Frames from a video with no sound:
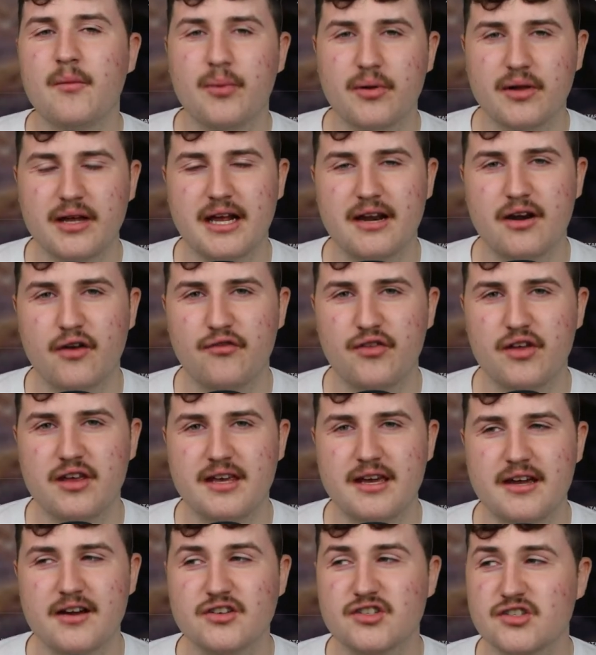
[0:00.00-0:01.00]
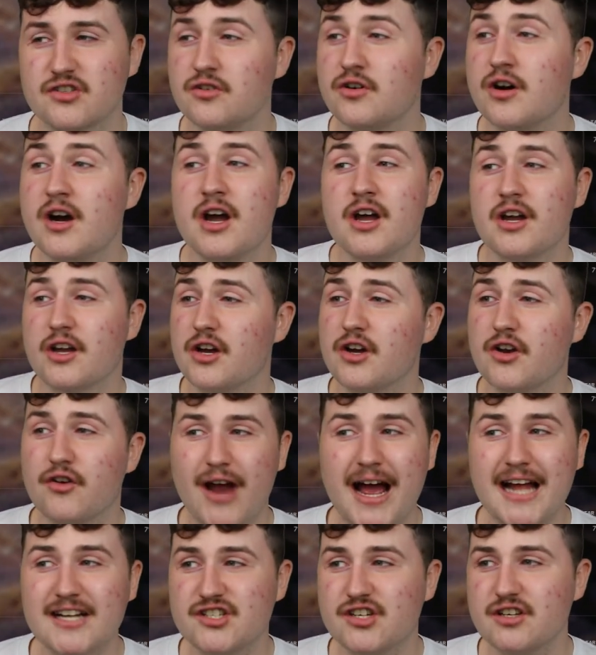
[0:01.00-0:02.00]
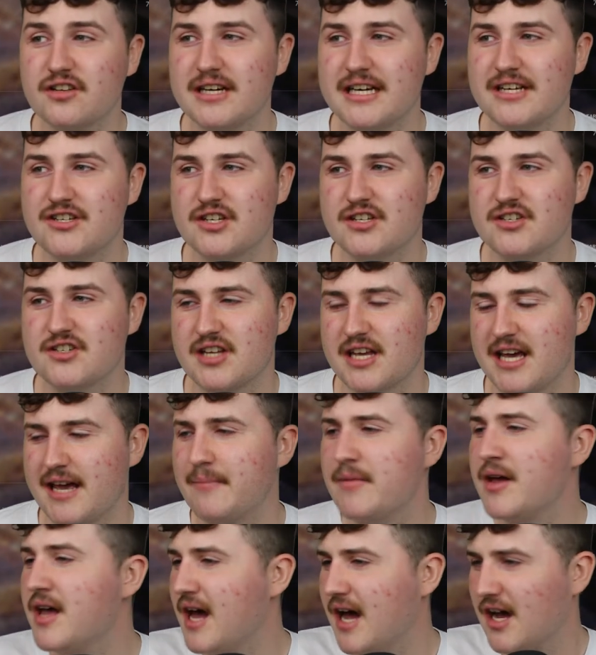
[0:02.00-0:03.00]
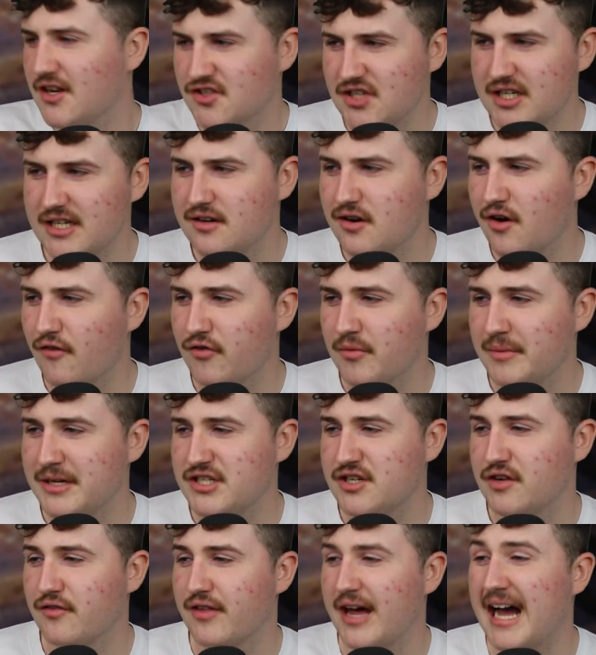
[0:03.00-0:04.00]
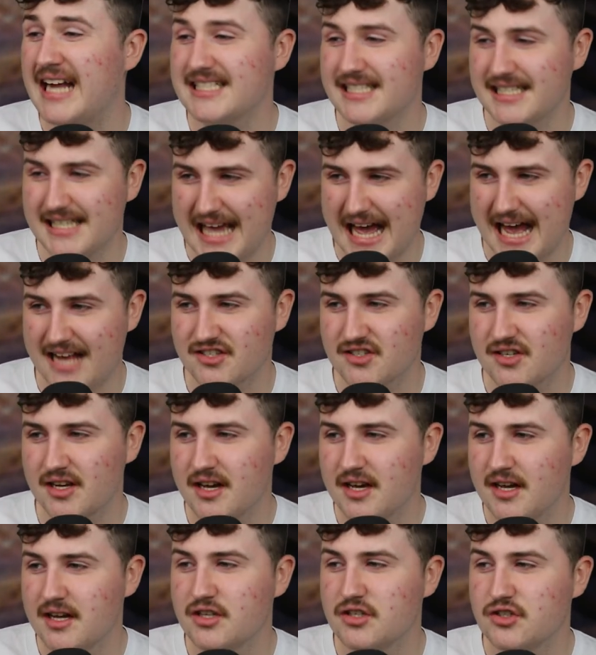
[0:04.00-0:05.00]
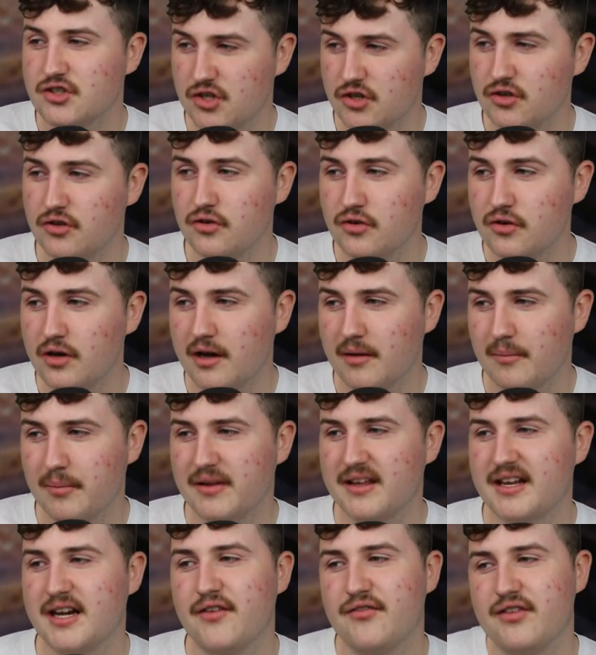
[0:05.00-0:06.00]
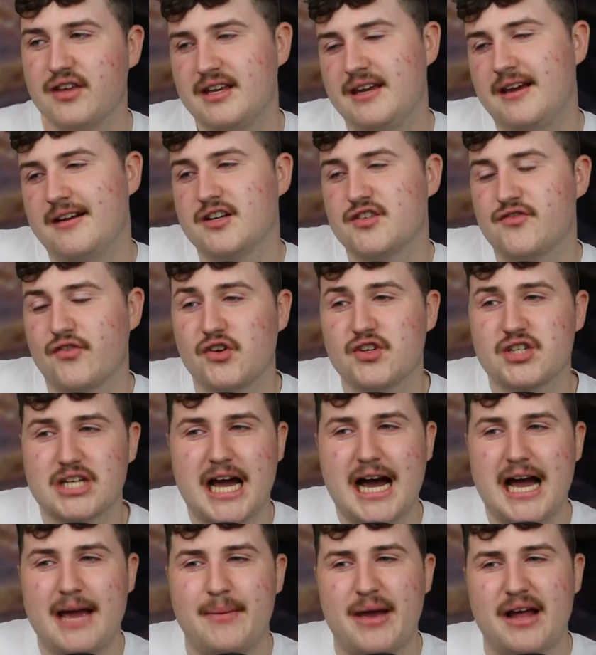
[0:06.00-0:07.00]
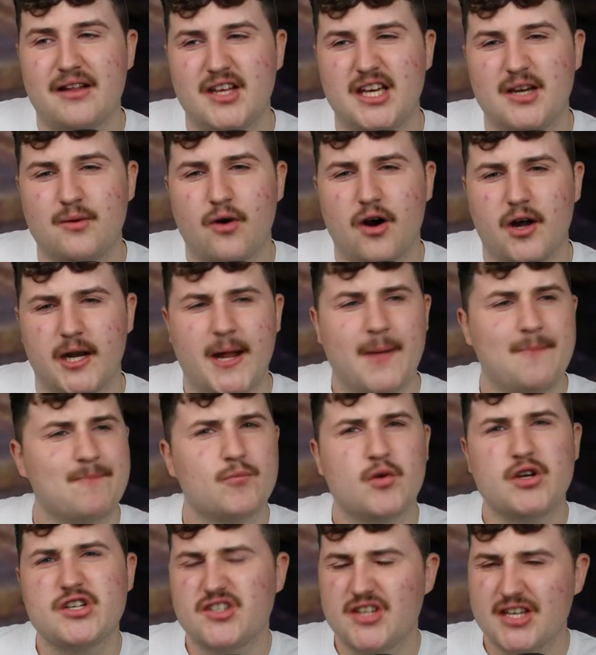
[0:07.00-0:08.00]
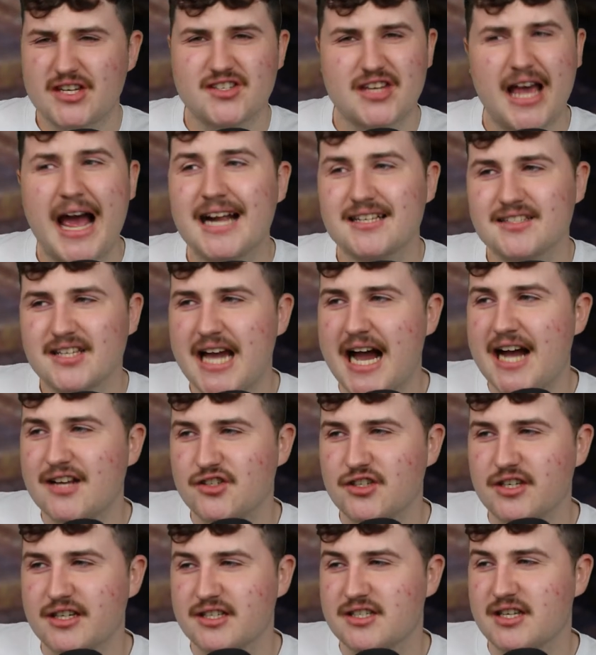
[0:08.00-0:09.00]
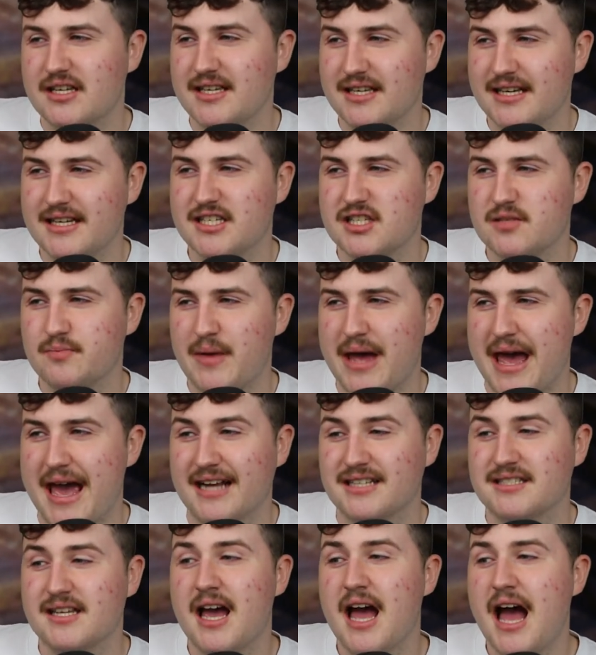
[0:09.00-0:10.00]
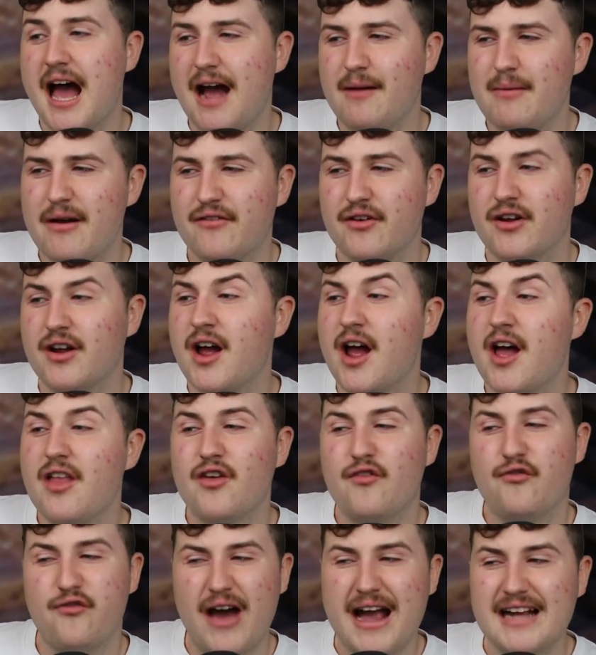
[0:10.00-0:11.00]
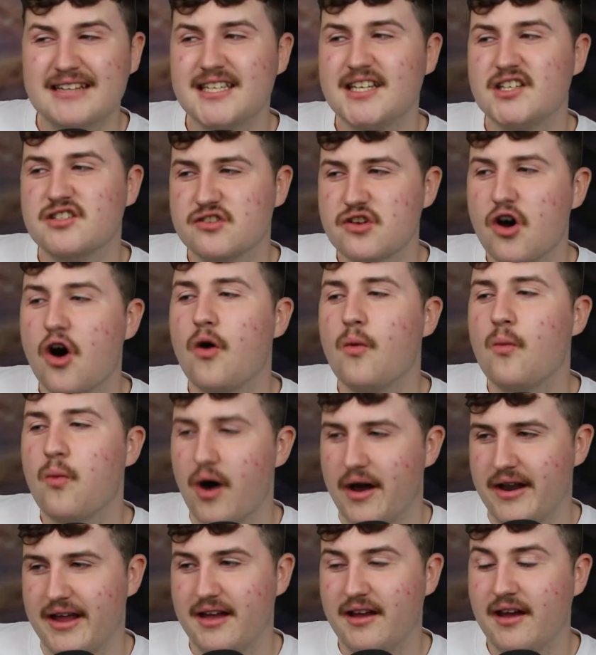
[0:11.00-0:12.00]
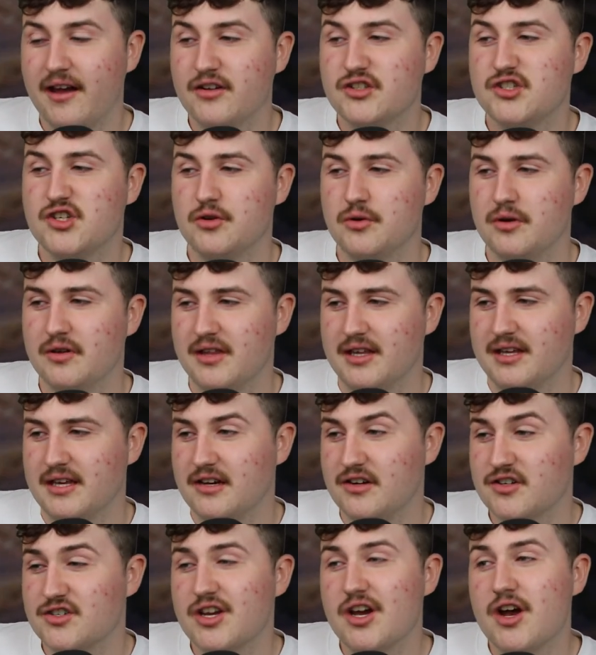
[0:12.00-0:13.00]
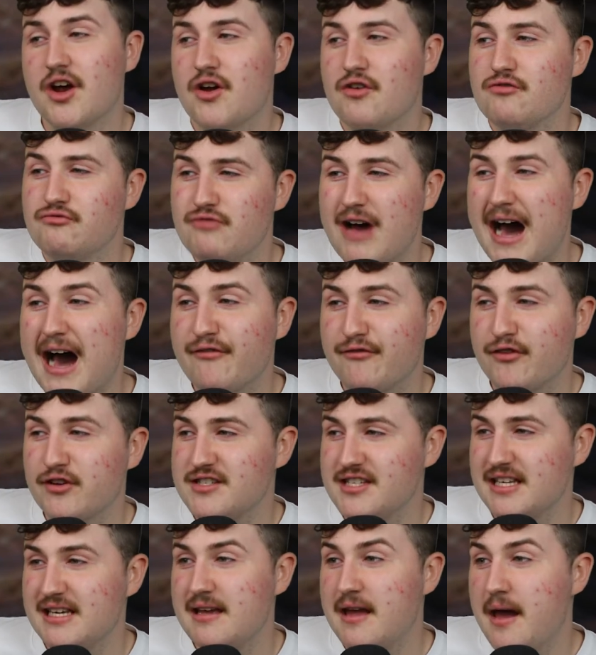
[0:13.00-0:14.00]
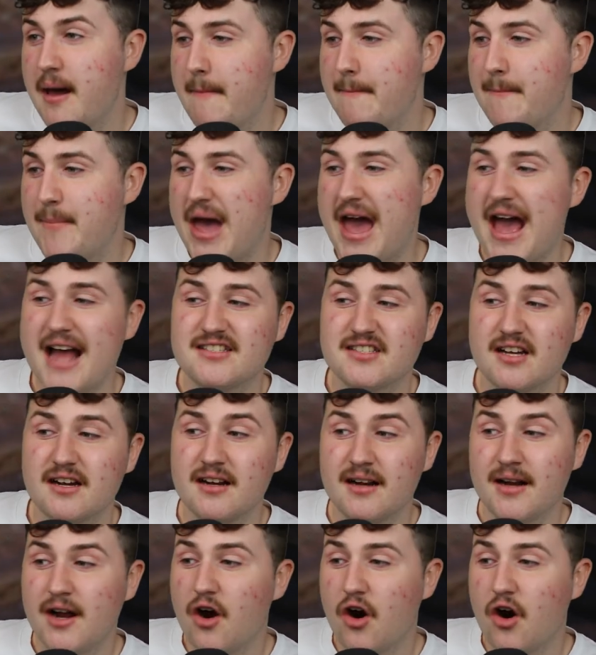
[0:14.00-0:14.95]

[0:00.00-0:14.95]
Player of the Year, so congratulations to him. I'll seek confirmation of that, yes. 2 Player of the Years for Sky Bet League 1, which is exactly as you expect. However, the fact he's not won it 2 of the years, Rafferty, Header